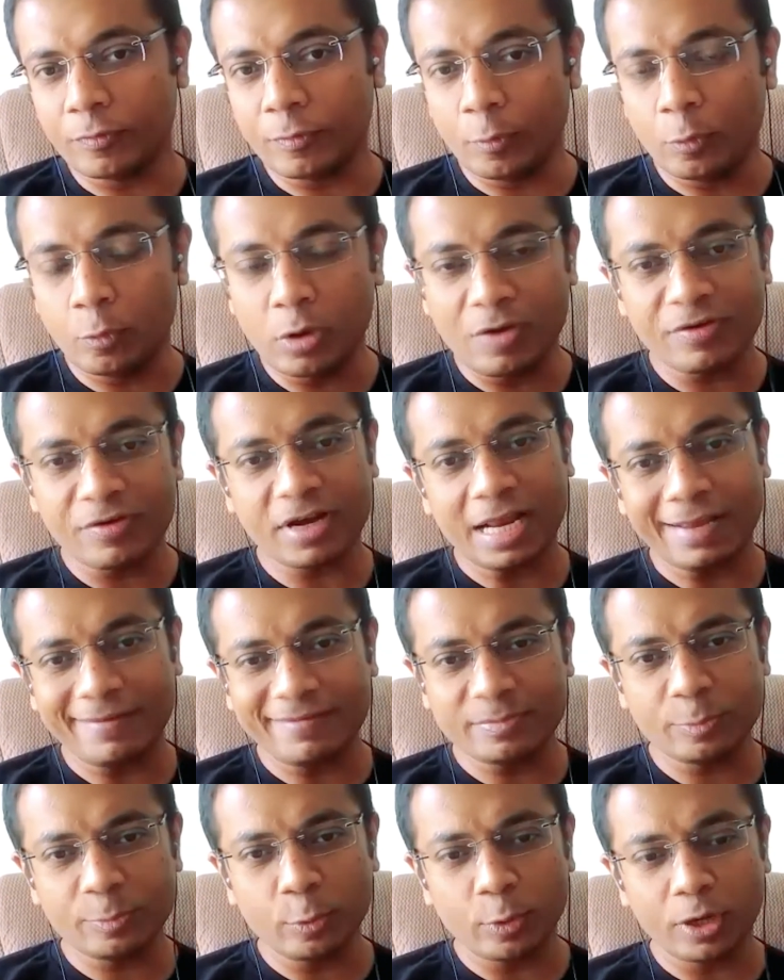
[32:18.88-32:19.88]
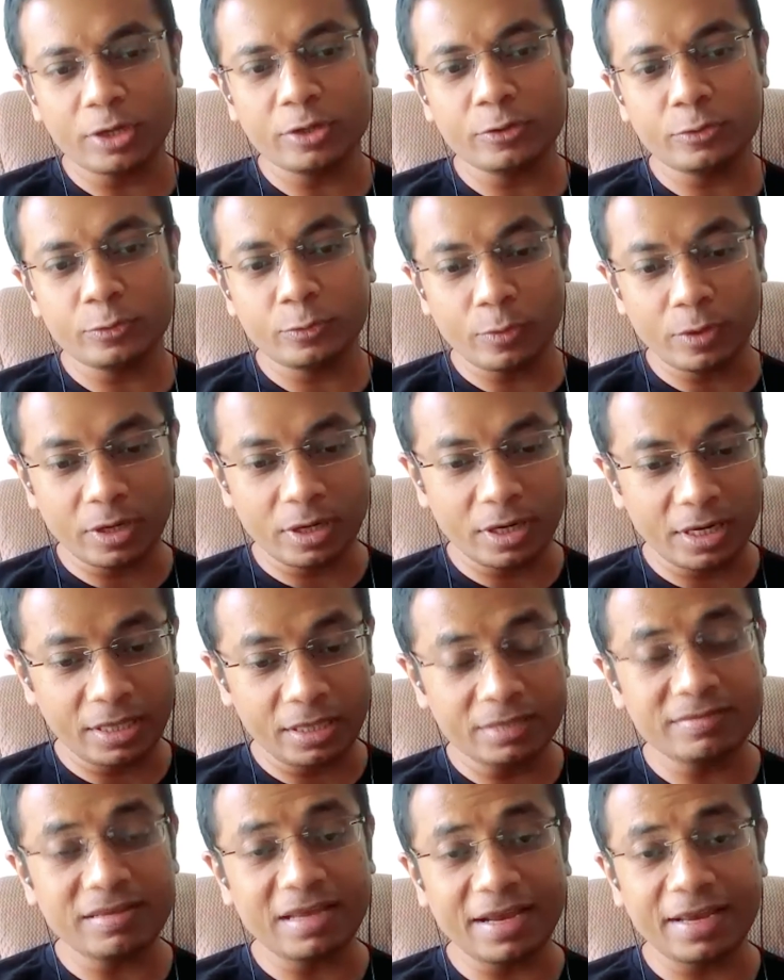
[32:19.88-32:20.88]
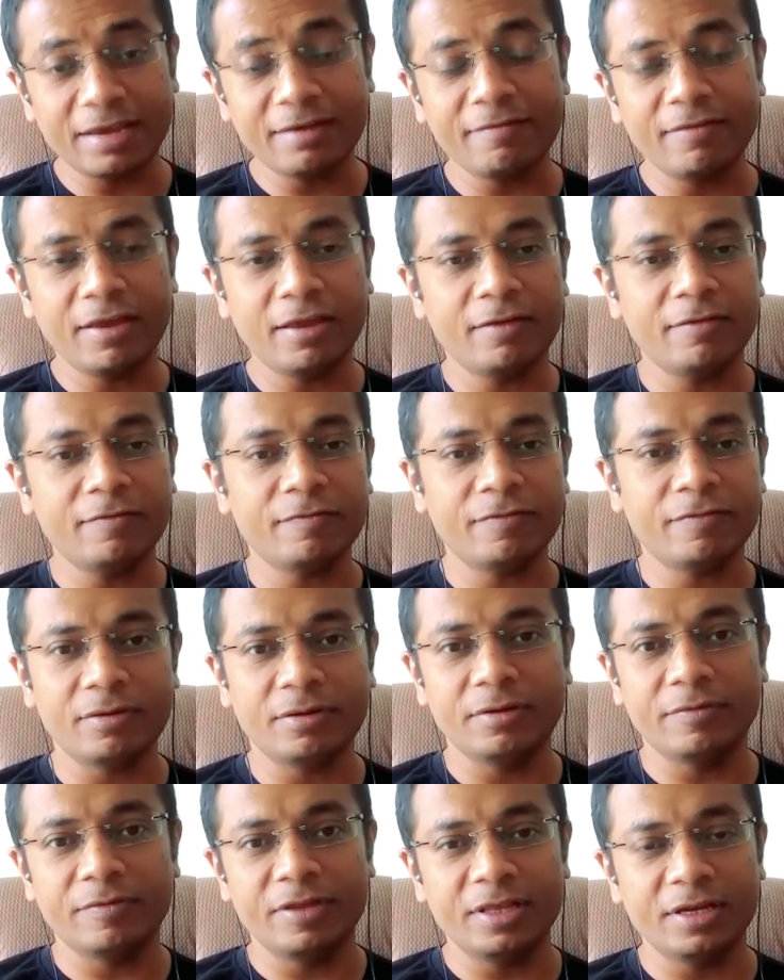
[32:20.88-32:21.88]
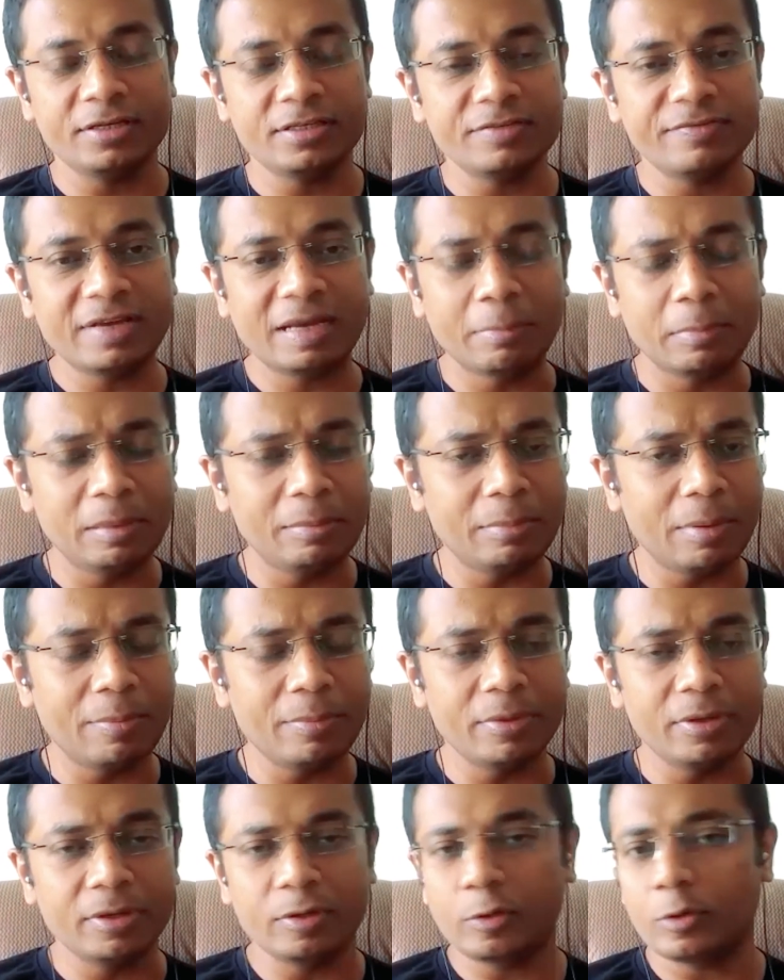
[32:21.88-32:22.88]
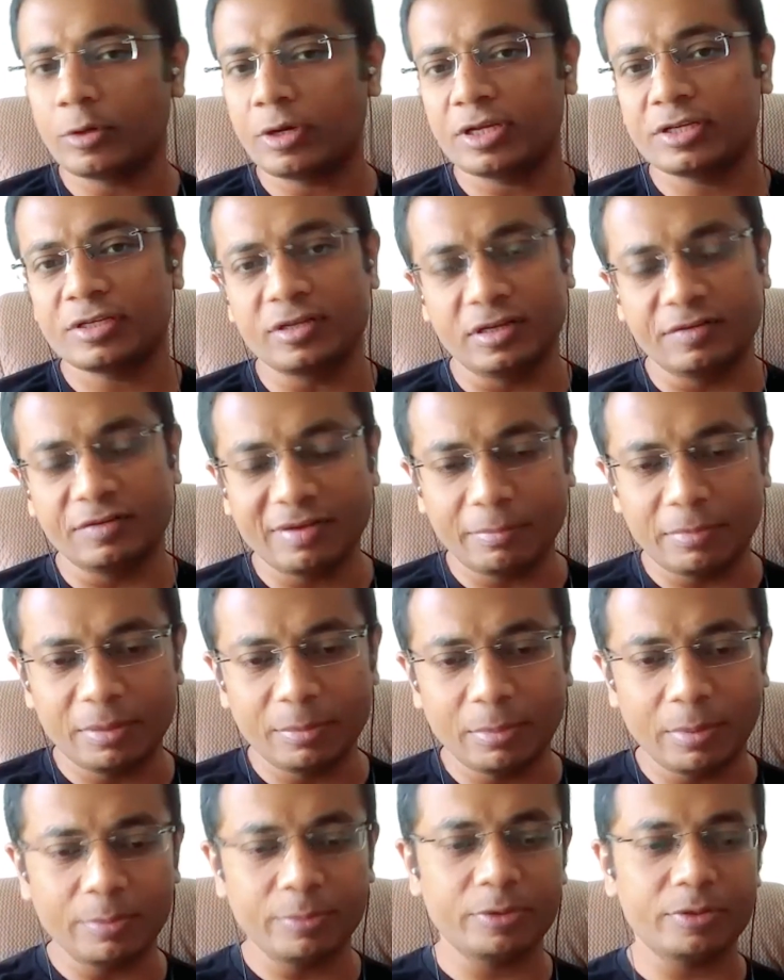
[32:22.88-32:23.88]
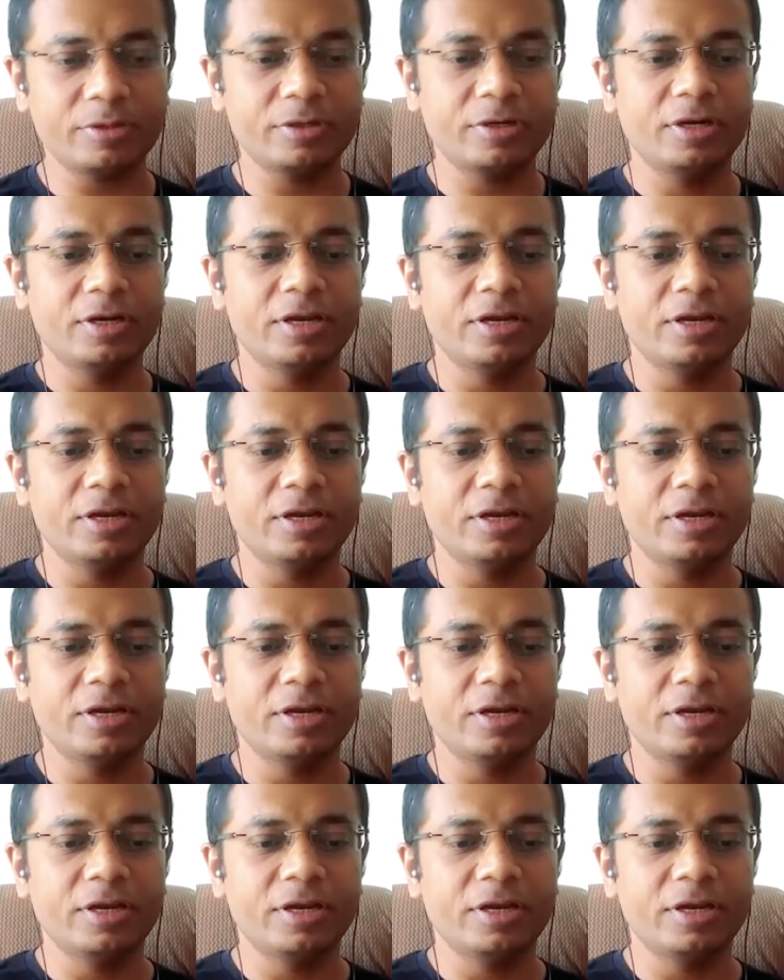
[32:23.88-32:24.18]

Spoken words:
Whoever I have spoken to in the second wave, whether it's a family member or extended family member,